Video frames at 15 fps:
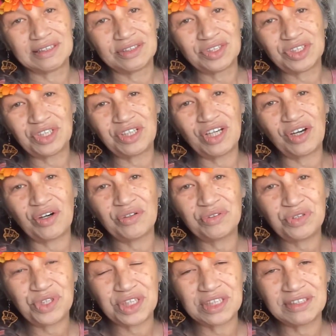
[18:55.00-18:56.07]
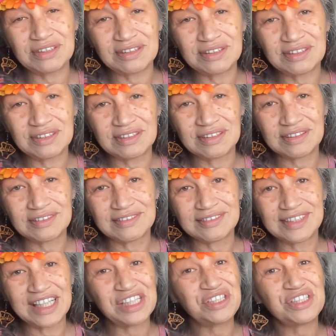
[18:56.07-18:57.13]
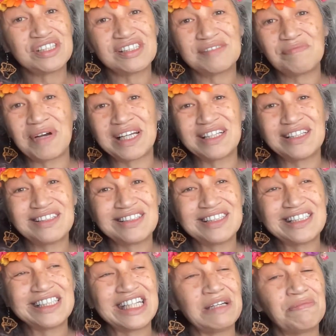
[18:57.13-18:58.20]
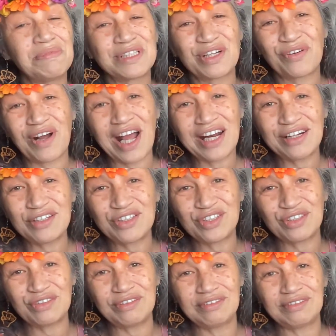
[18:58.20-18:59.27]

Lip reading: to the ocean, and just my deepest gratitude.